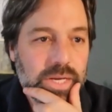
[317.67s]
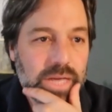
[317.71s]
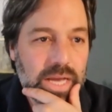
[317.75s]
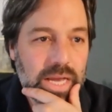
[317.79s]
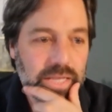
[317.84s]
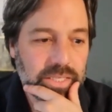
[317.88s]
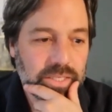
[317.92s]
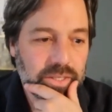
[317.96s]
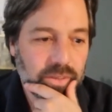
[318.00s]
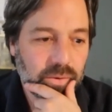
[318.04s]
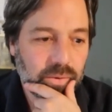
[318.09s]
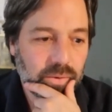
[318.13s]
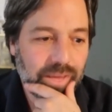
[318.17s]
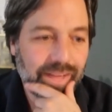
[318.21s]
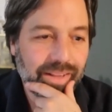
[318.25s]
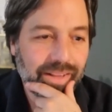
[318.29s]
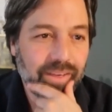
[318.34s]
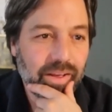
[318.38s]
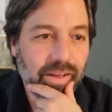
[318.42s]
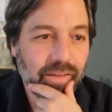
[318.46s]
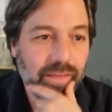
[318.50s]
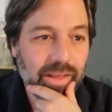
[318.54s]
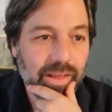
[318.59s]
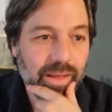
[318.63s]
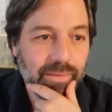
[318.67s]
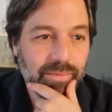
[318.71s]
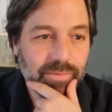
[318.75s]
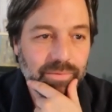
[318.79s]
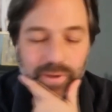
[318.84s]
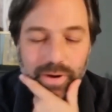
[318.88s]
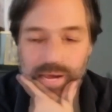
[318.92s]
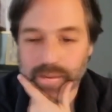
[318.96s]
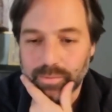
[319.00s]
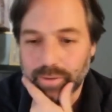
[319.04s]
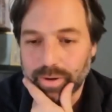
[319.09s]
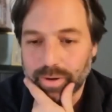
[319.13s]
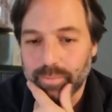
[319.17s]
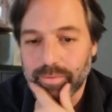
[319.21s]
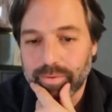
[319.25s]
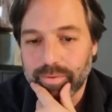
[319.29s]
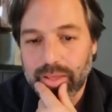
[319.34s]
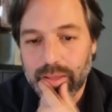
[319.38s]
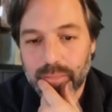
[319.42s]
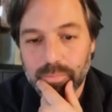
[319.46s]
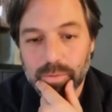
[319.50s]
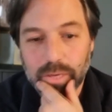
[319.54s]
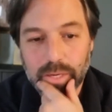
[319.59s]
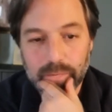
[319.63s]
And so that sounds abstract what I'm
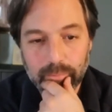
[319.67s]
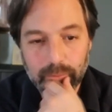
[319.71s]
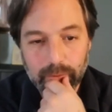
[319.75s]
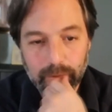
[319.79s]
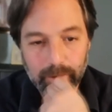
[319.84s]
saying, but